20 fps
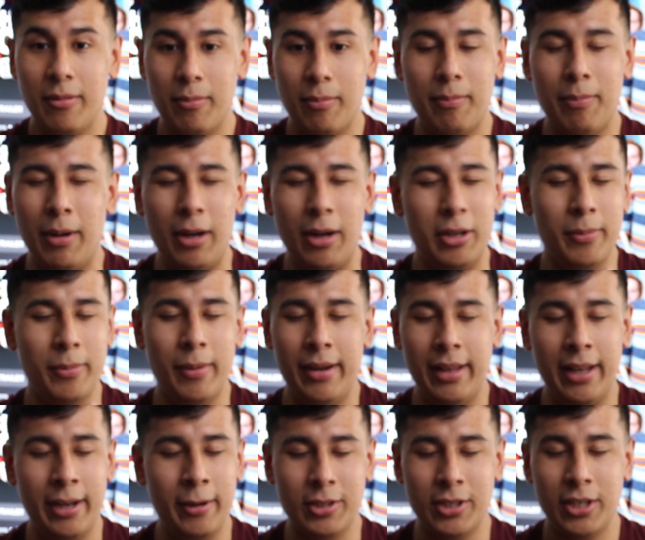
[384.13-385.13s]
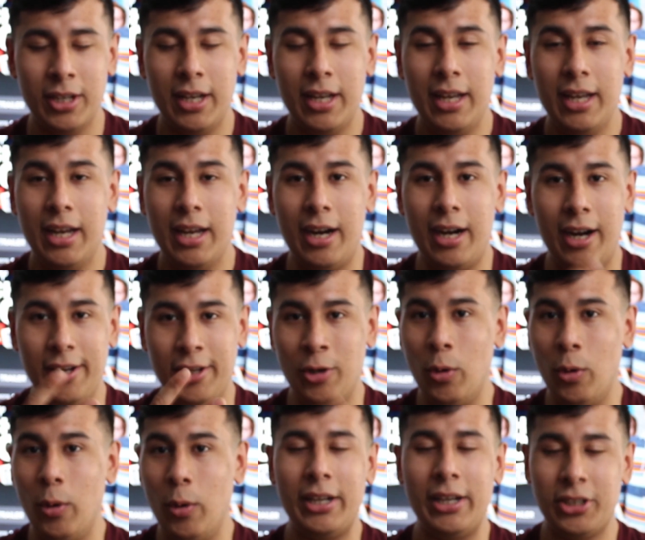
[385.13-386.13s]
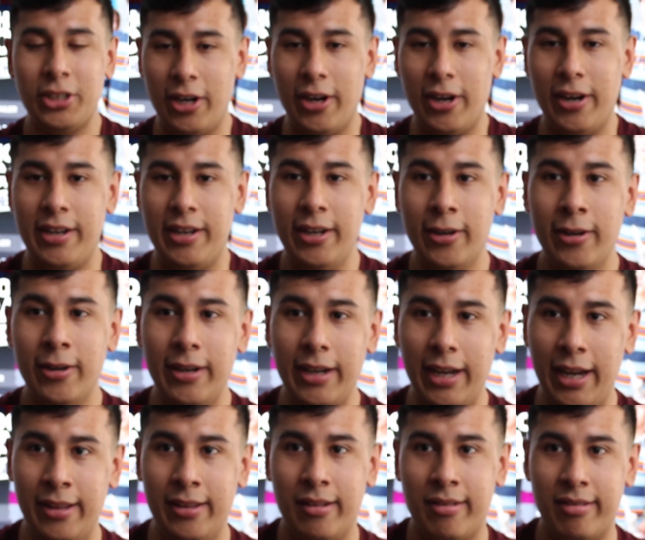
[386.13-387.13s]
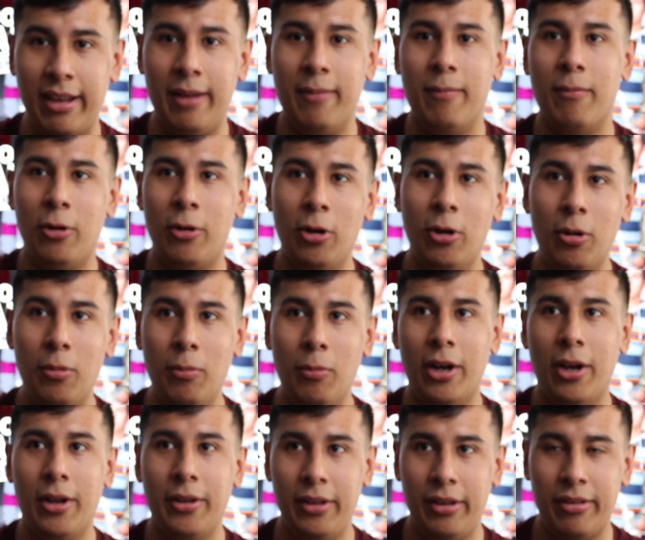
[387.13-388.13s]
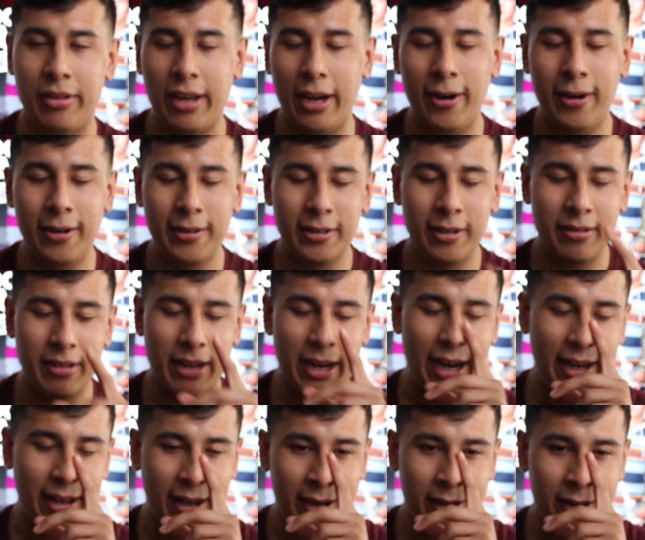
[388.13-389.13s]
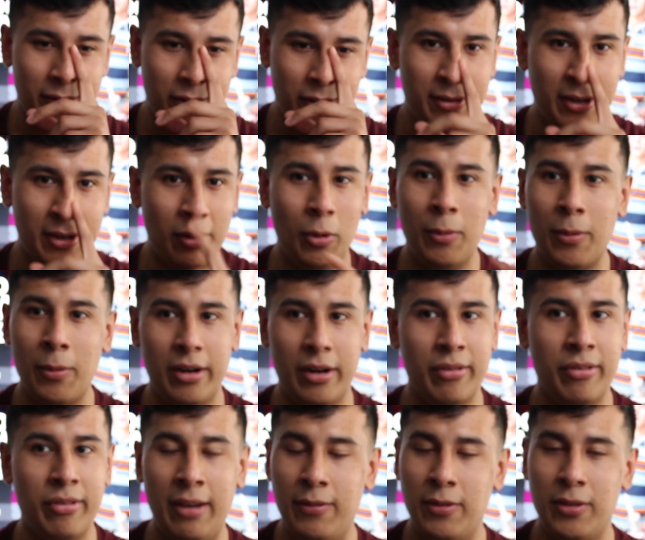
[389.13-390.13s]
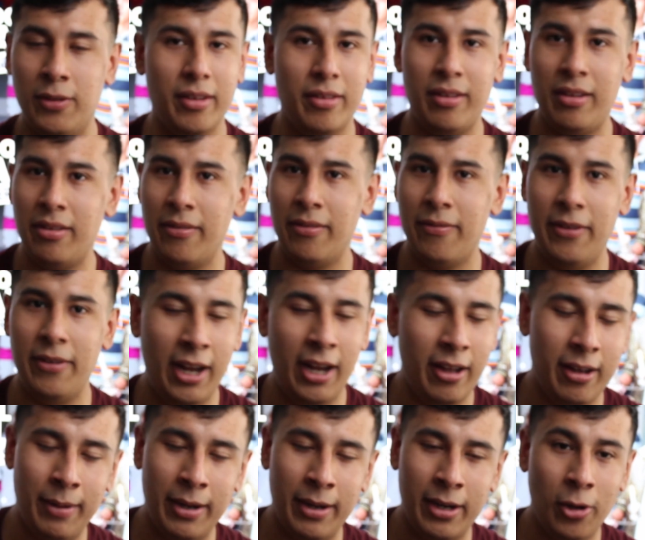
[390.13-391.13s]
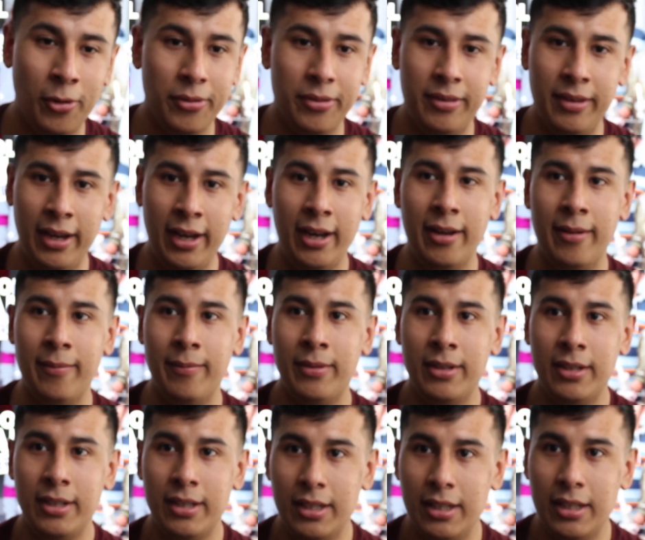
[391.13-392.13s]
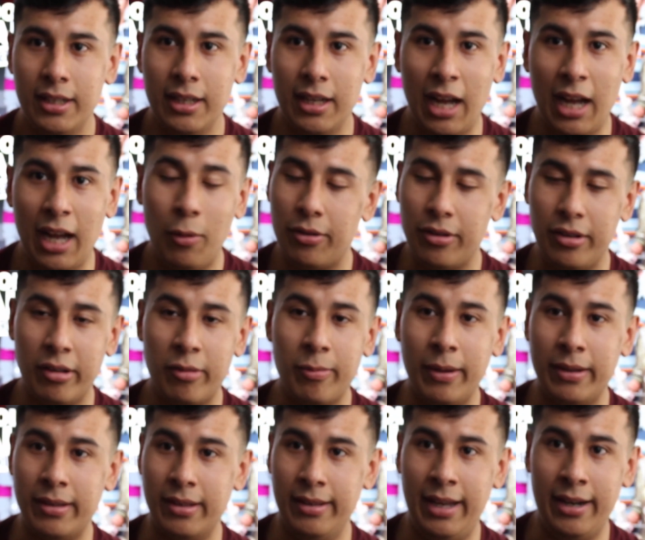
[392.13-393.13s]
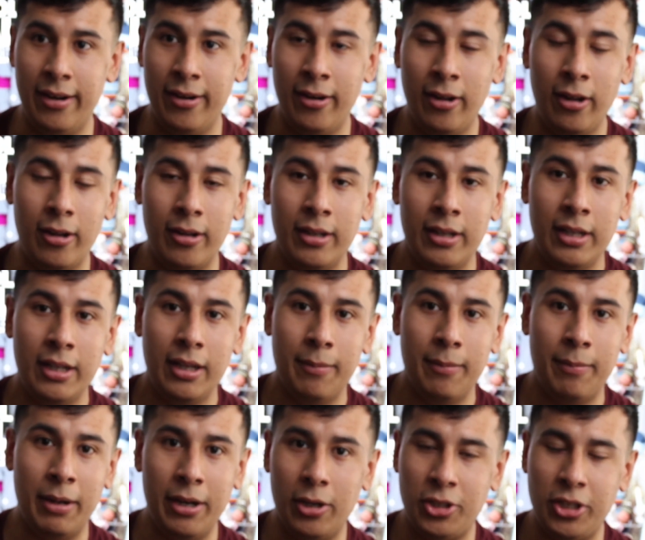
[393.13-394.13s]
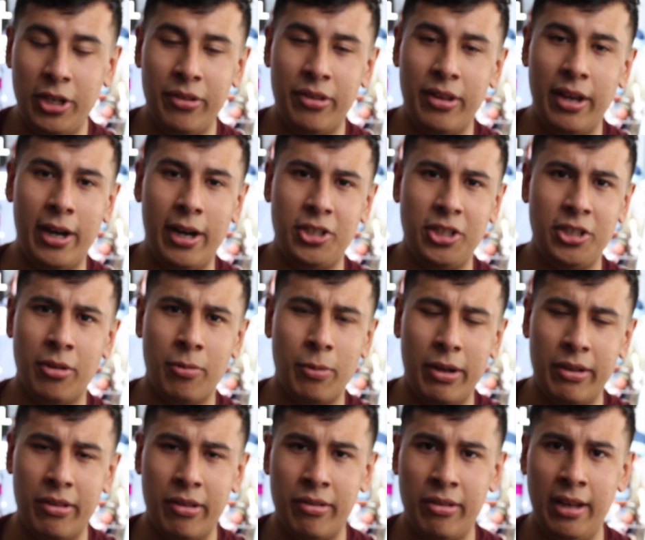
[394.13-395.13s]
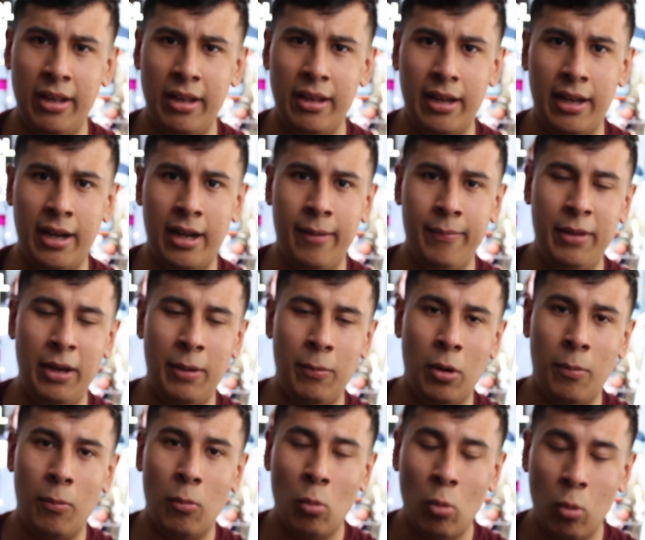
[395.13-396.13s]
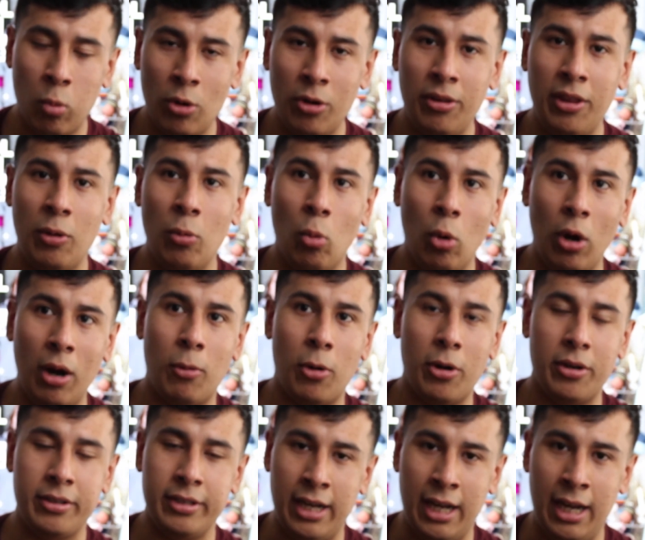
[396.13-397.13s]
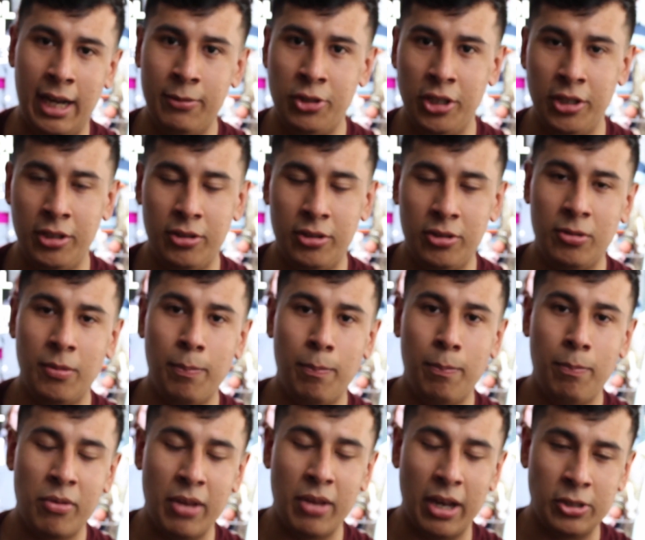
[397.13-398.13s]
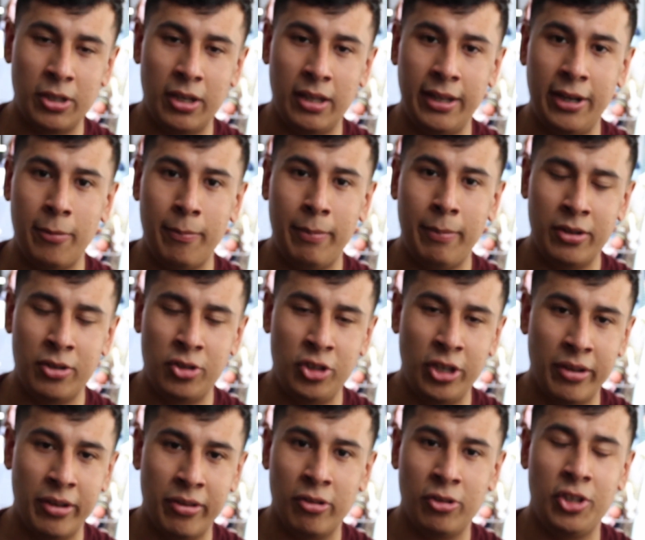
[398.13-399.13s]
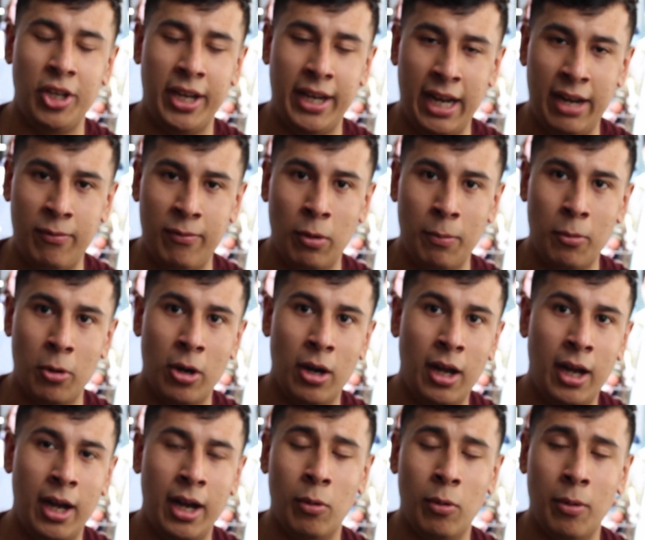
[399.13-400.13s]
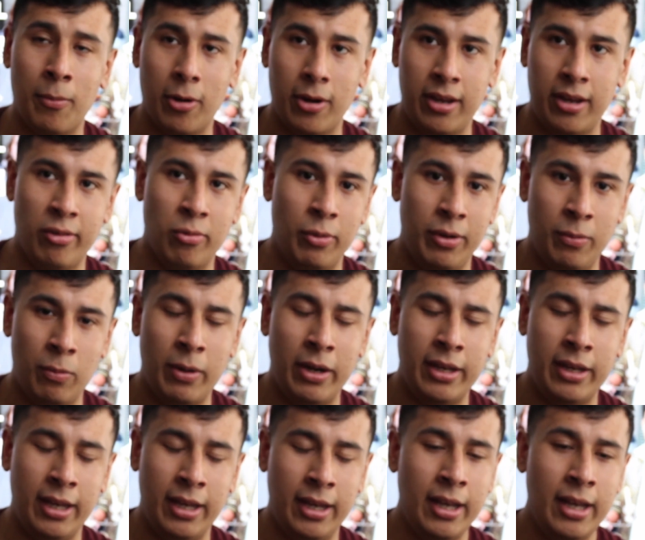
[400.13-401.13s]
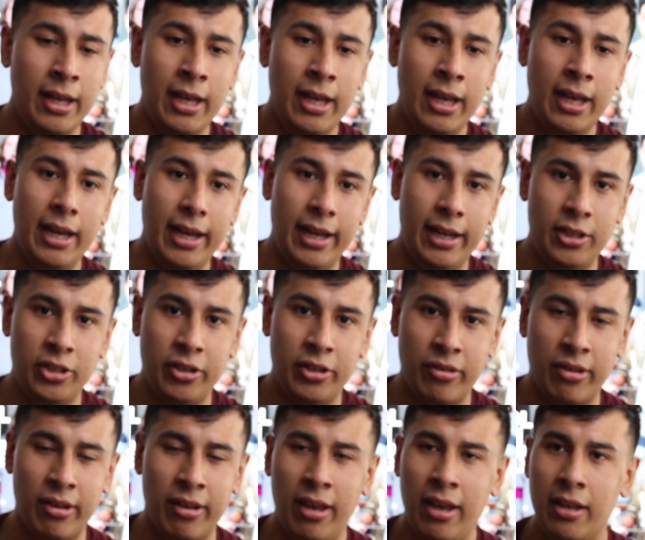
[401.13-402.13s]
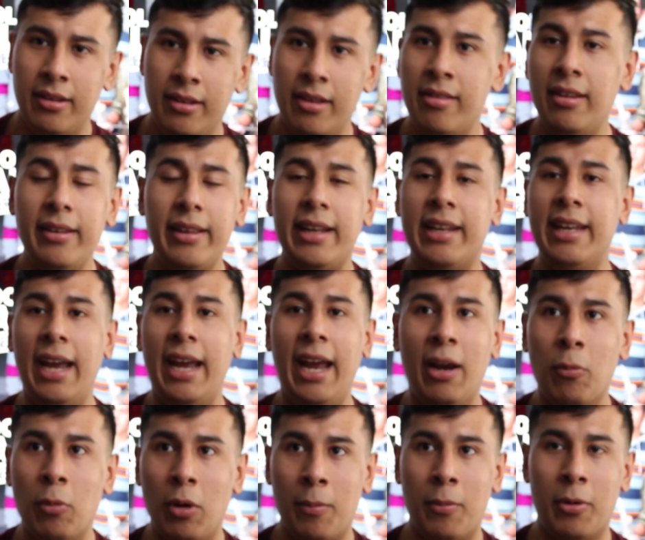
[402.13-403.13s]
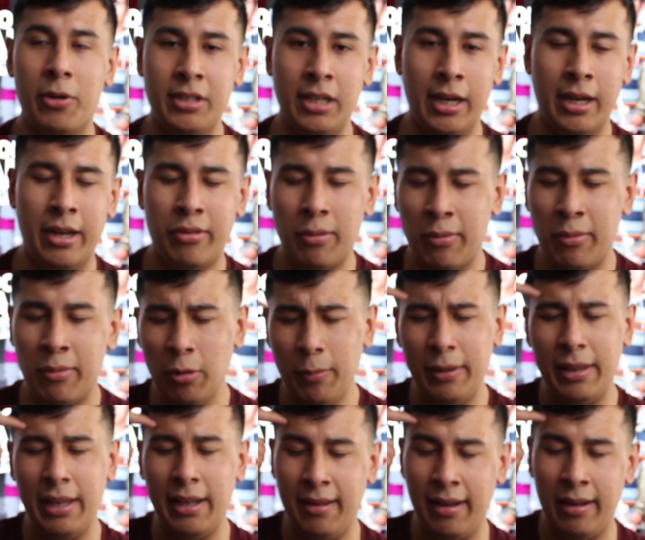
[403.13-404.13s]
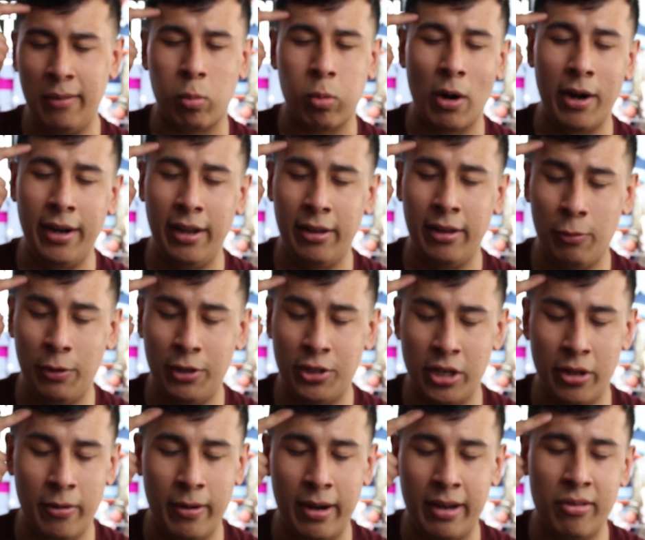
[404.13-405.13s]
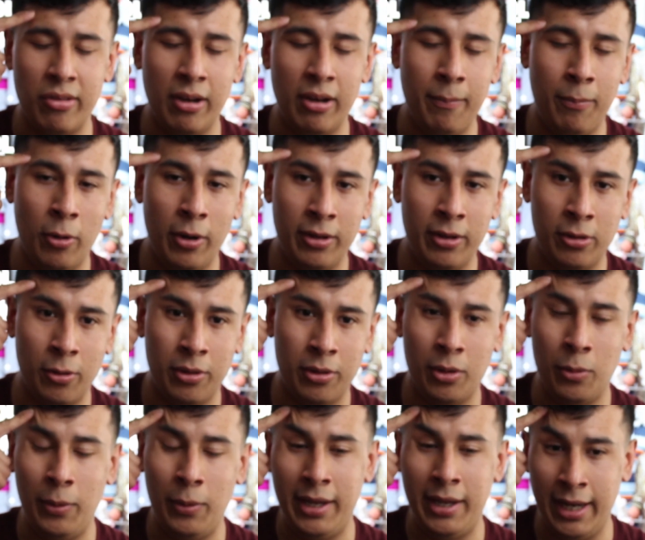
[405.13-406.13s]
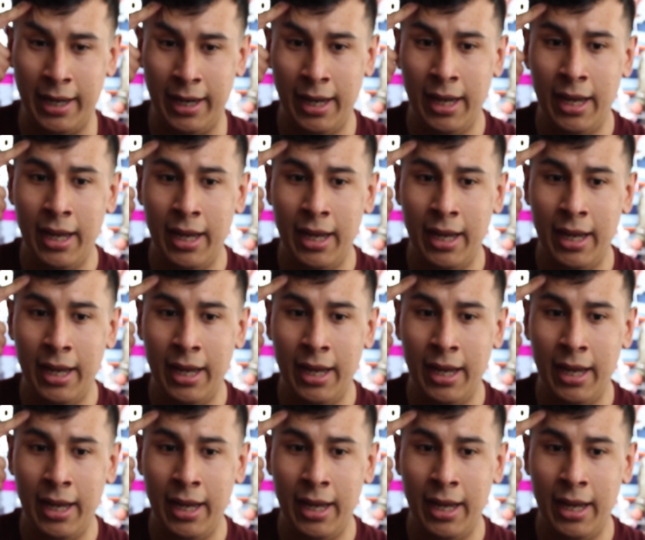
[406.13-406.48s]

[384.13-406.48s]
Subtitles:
Apologies my language. You actually are here in the same room with all these characters? I honestly thought we were going to save you to the season finale. I'm like, oh damn. I wasn't expecting that at all. But no, she's there. She just wants to see them one more time. She scheduled a later bus just so she can have one more hug, one more kiss with Ricky, and just to see the gang one more time. Because I'm assuming they did run into each other at some point during the weekend.